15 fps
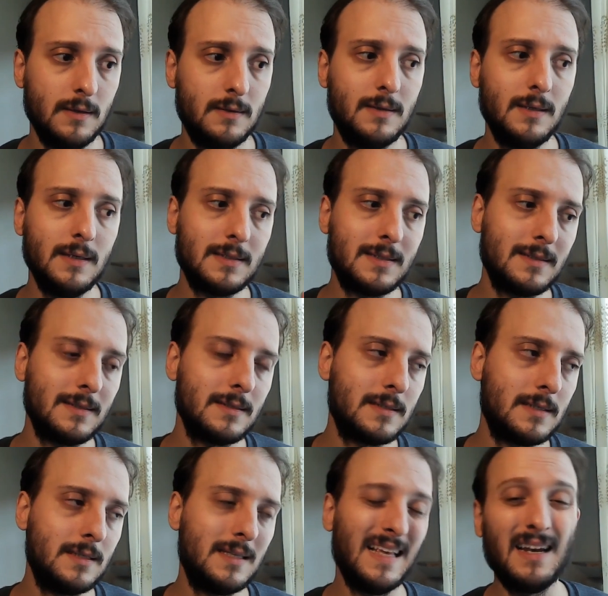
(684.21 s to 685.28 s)
It is
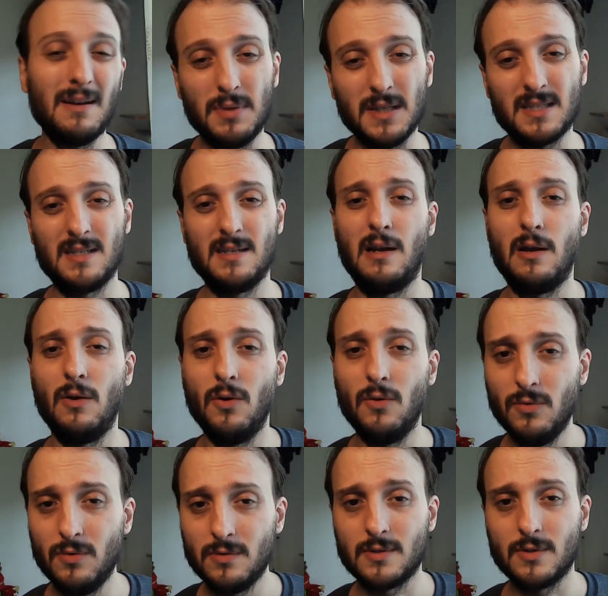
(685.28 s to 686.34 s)
still a bit
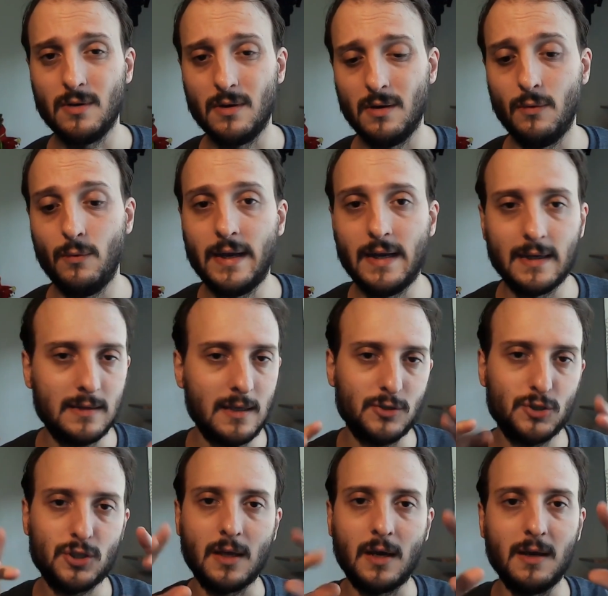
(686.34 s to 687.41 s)
slow so when I
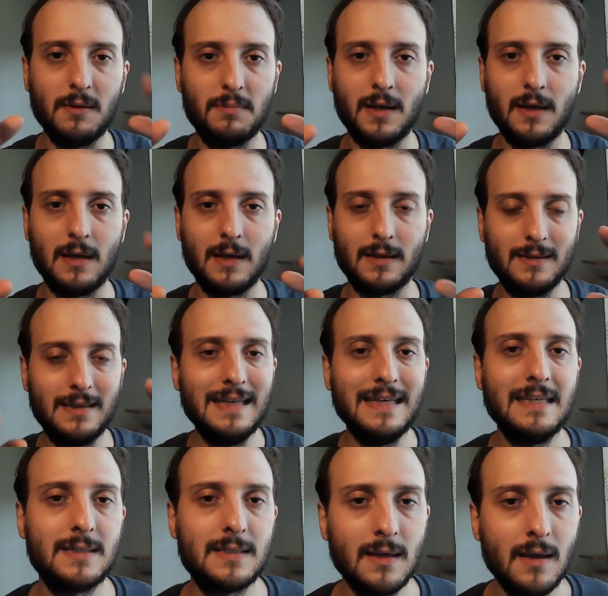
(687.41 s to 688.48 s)
touch type I'm like
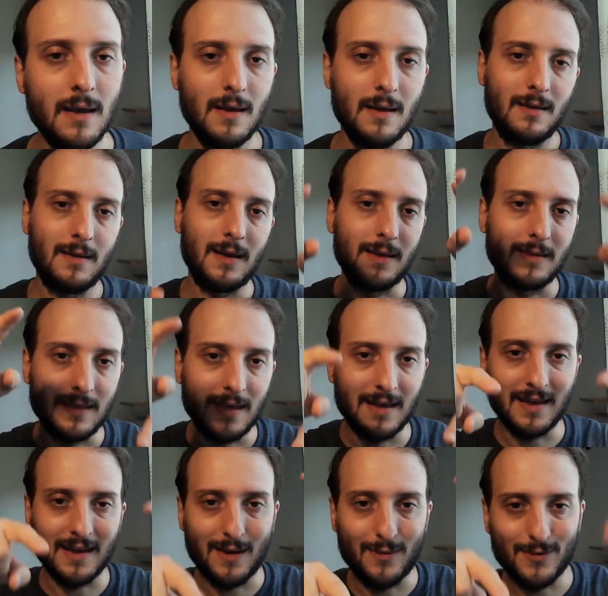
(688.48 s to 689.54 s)
keys and
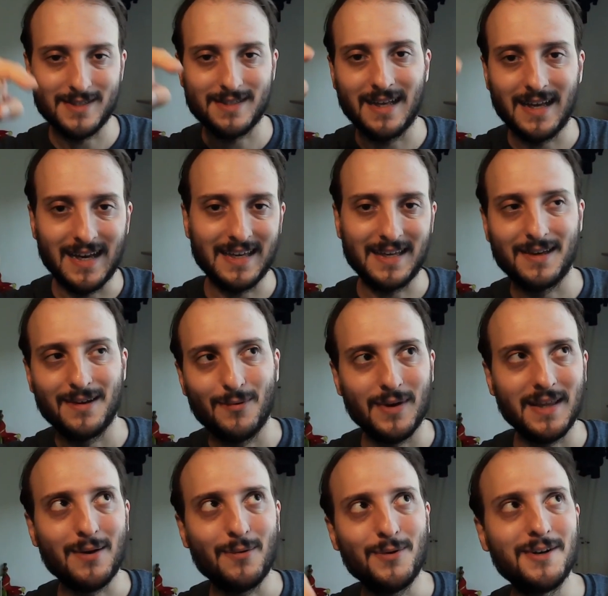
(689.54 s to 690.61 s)
uh, I was like
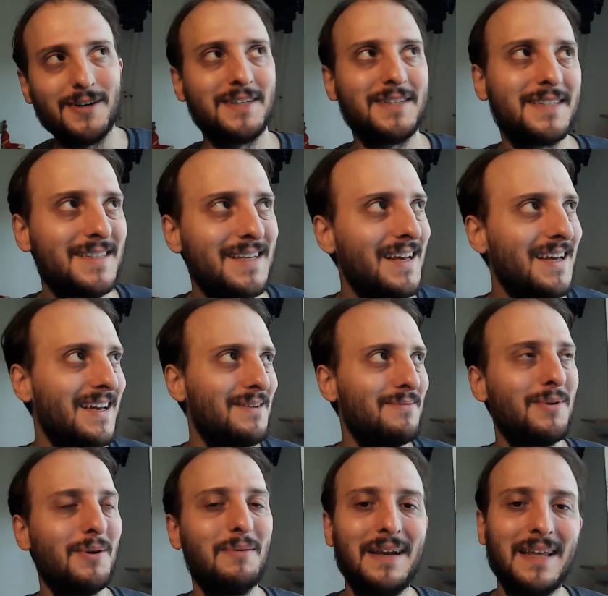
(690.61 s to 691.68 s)
when I was
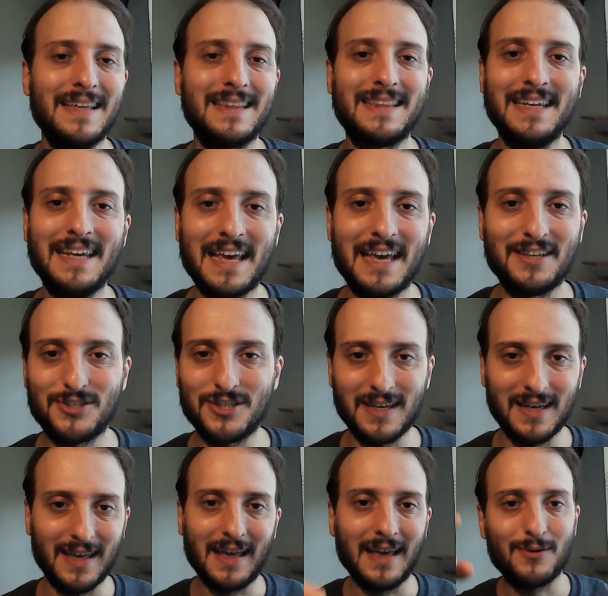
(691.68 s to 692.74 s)
probably a
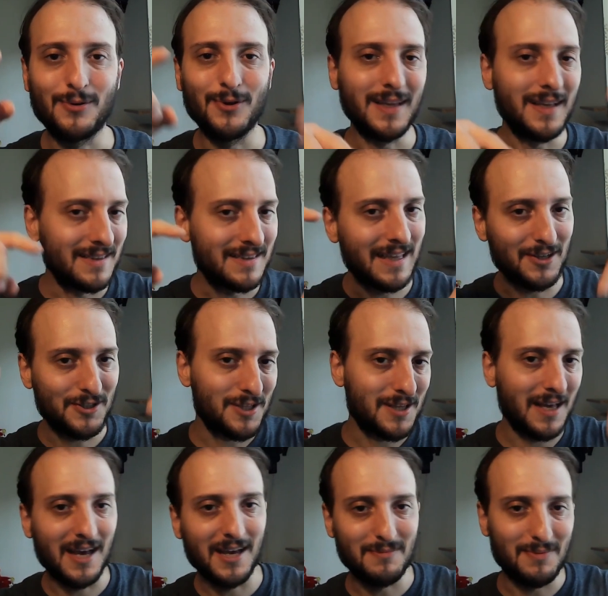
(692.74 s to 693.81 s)
teenager I couldn't touch
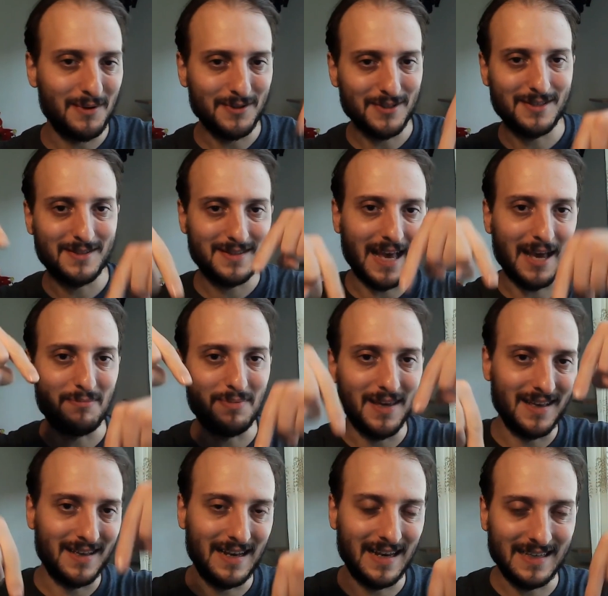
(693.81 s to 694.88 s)
type I was
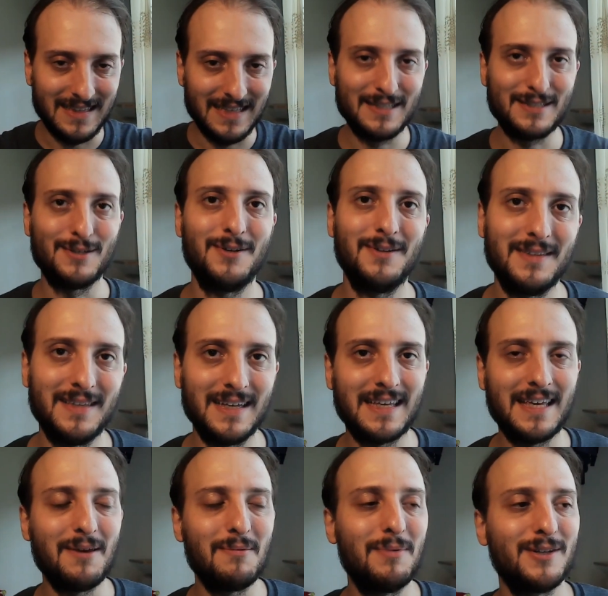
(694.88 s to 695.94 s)
typing like this on the
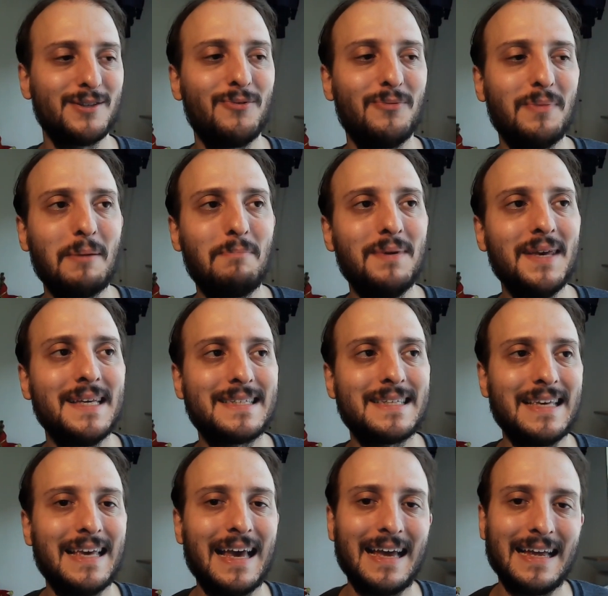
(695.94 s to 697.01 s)
keyboard of my
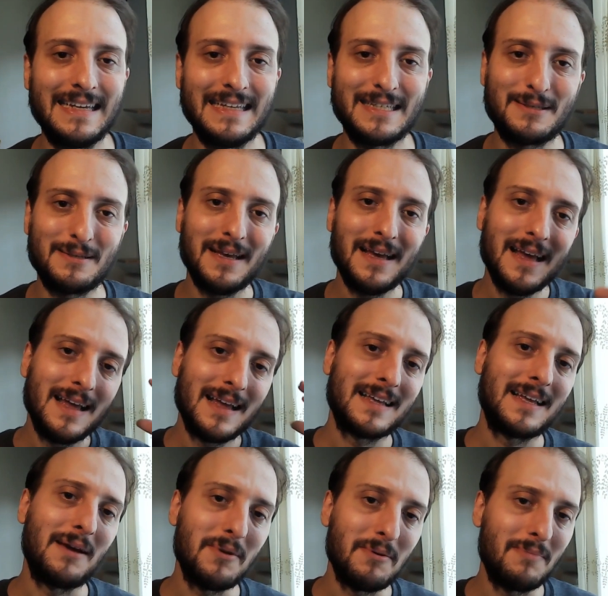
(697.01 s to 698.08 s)
PC and it's
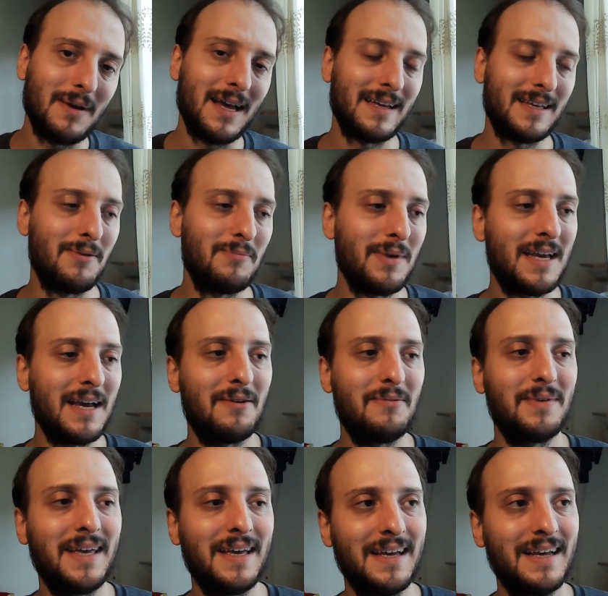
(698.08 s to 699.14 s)
coming back and
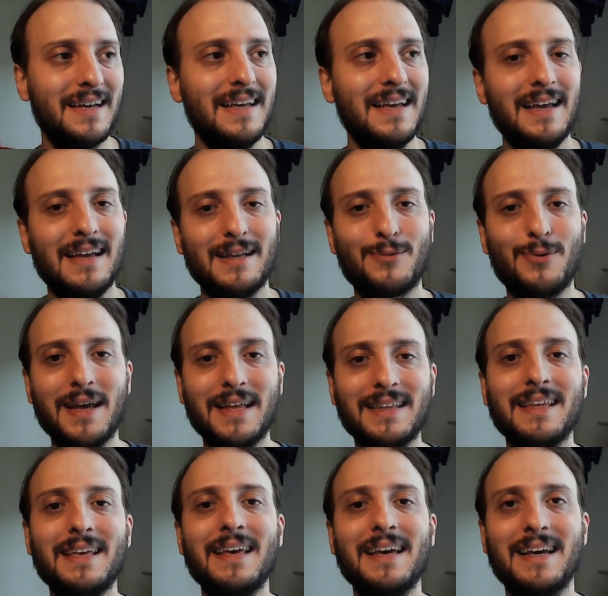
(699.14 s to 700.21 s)
becoming
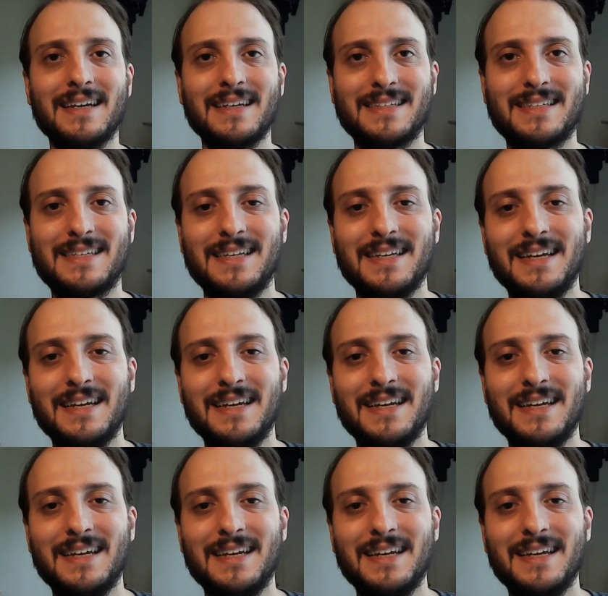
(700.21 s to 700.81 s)
20 years